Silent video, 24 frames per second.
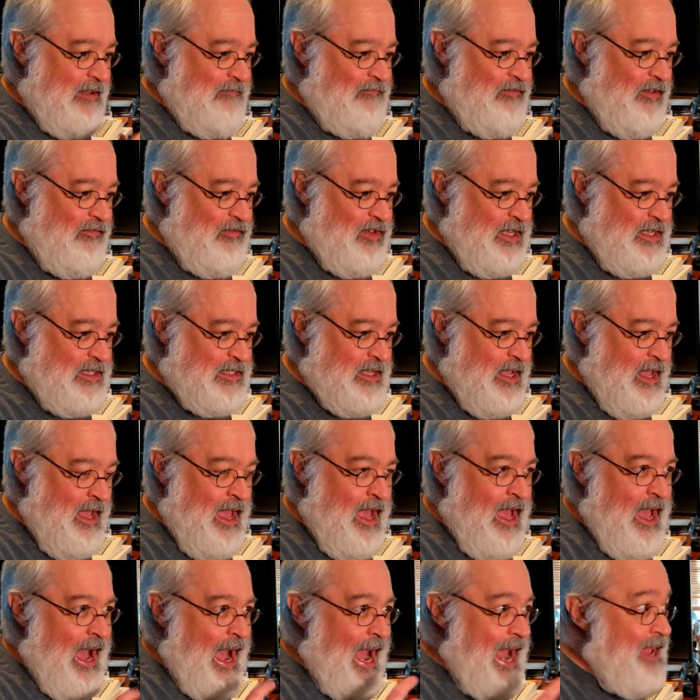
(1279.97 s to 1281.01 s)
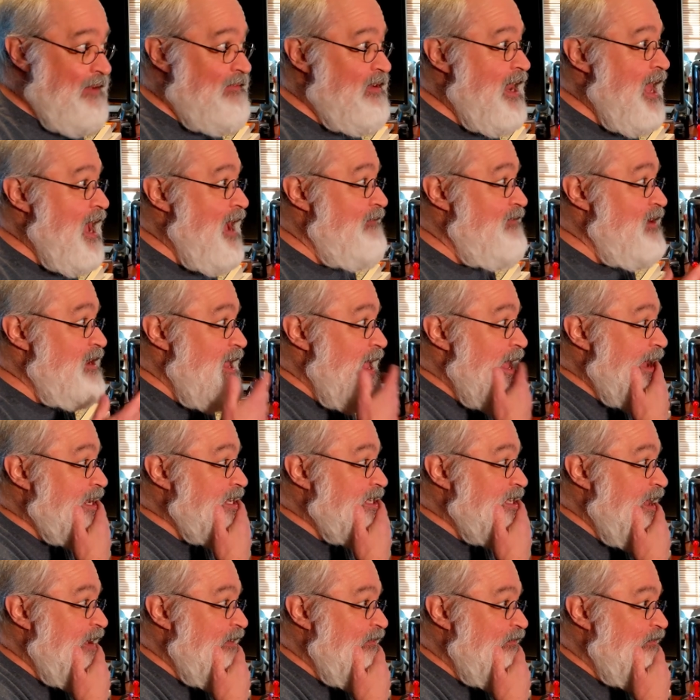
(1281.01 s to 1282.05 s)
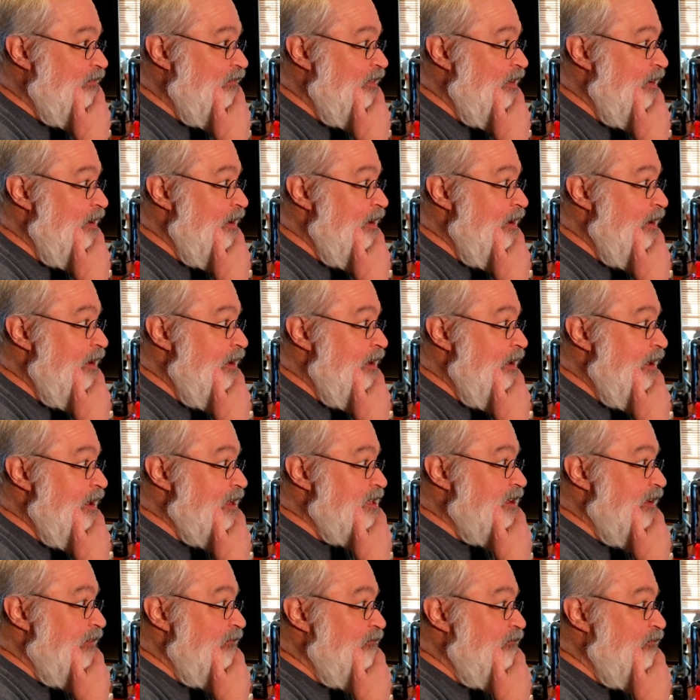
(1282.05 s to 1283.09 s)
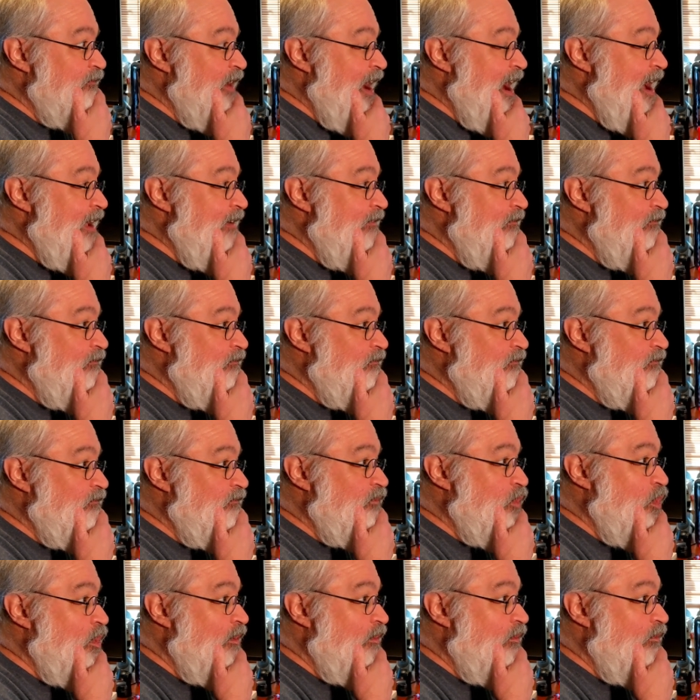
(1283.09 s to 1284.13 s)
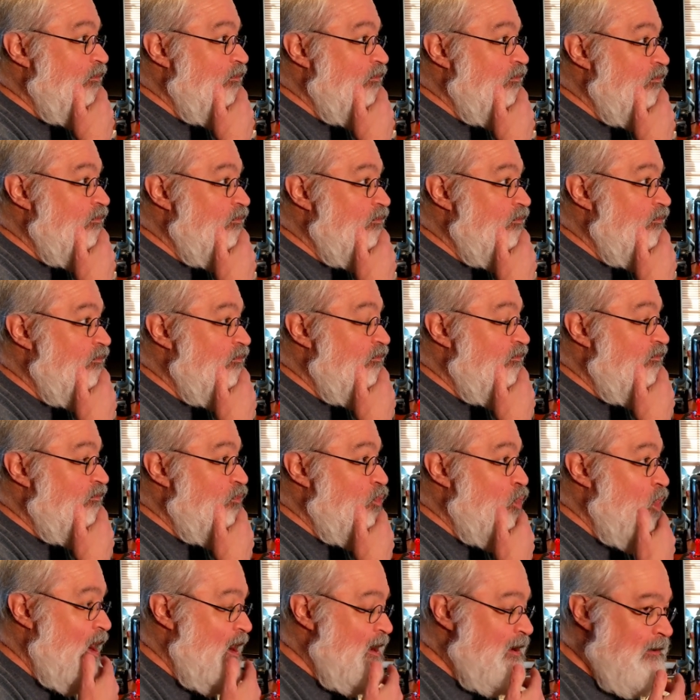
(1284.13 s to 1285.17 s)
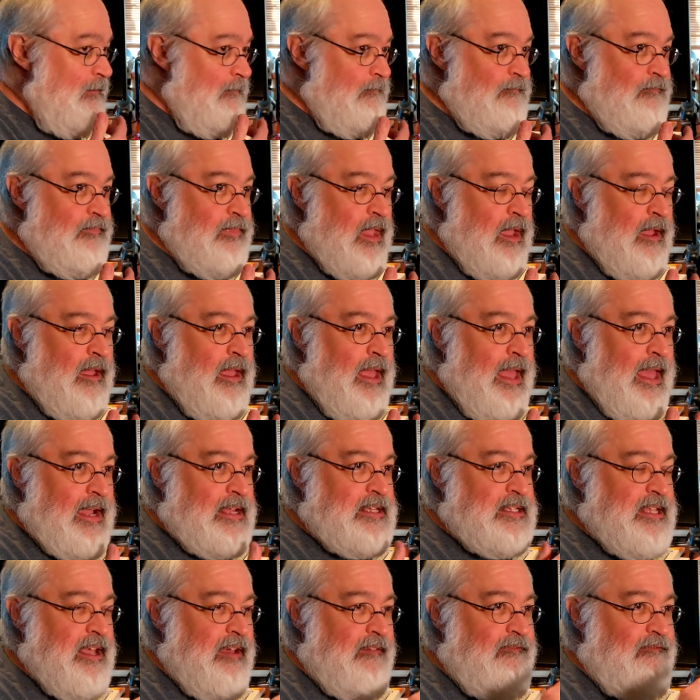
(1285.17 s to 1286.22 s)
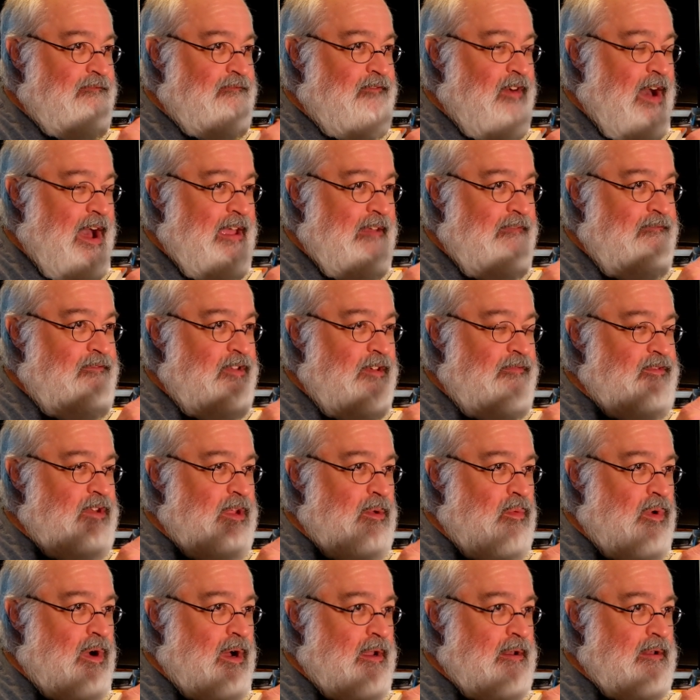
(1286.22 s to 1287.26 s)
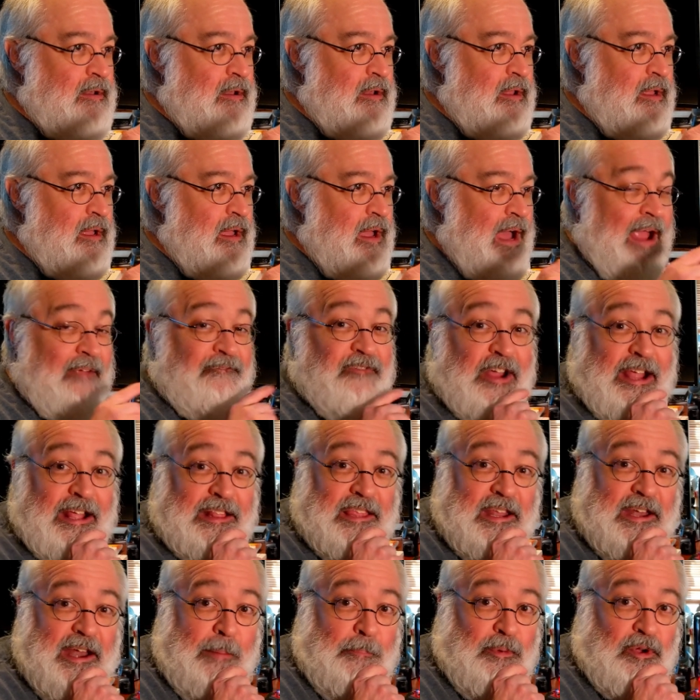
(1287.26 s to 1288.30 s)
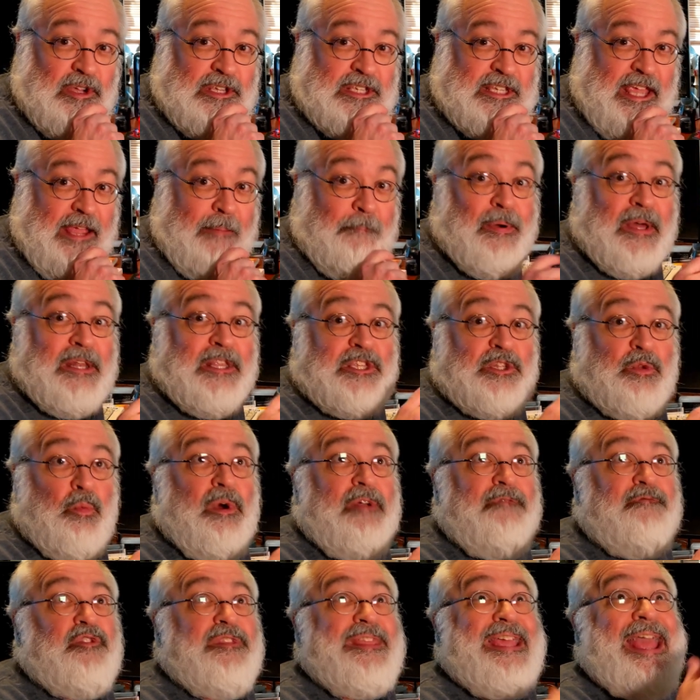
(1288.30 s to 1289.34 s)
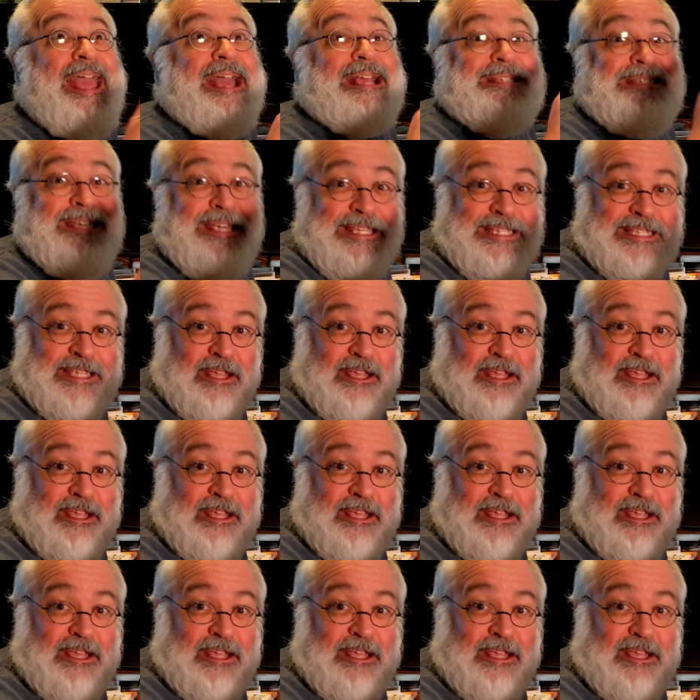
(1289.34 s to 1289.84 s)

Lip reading: 1050s. I even have an XF, is it 541? XF551? I forget the numbering scheme, but it's the one for the XE